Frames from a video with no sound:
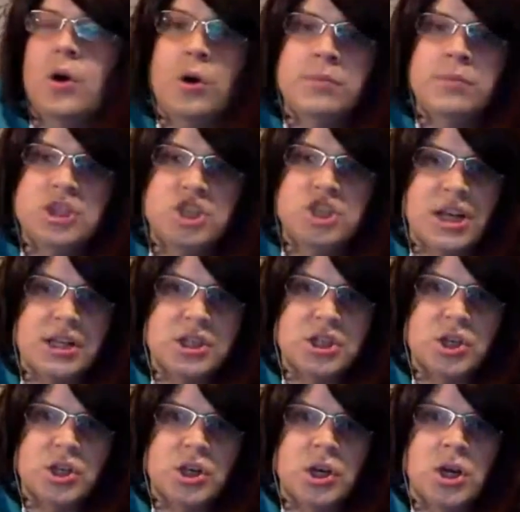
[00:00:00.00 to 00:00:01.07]
Homeless
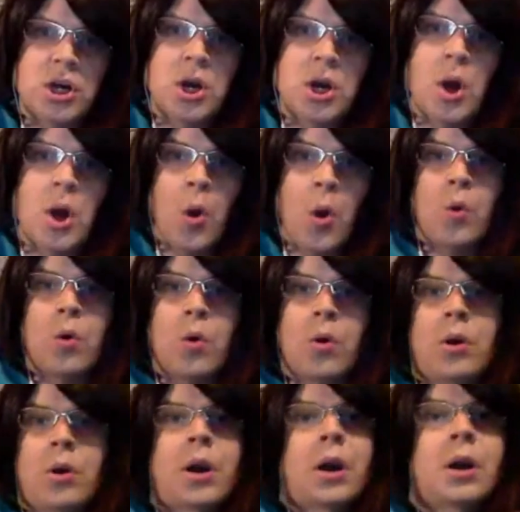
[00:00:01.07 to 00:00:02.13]
shelter
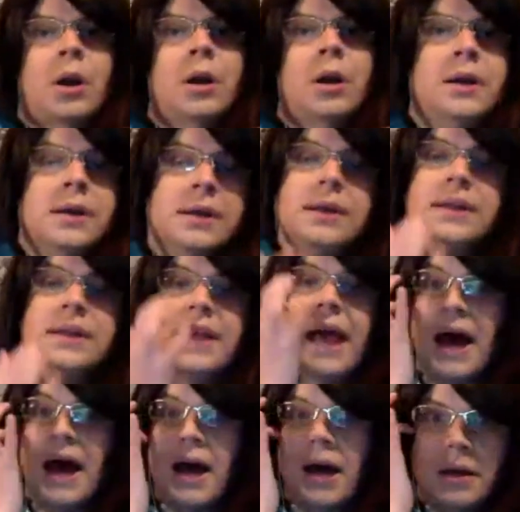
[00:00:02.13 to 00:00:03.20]
or, yeah.